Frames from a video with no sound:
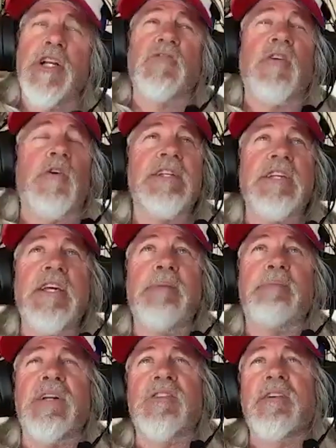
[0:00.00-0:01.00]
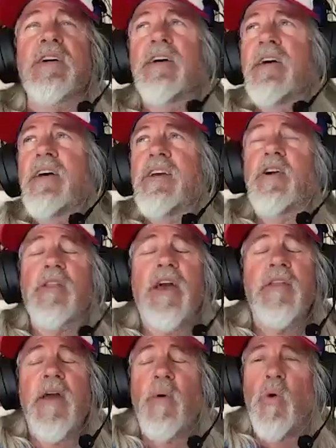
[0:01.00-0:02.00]
It's very deep and it's, you know,
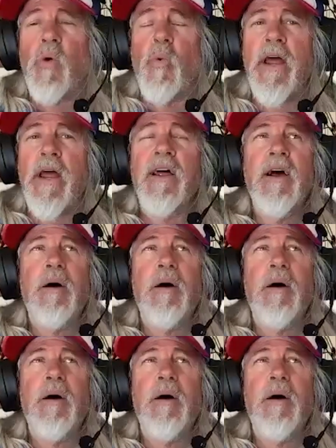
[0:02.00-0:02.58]
and they want to win.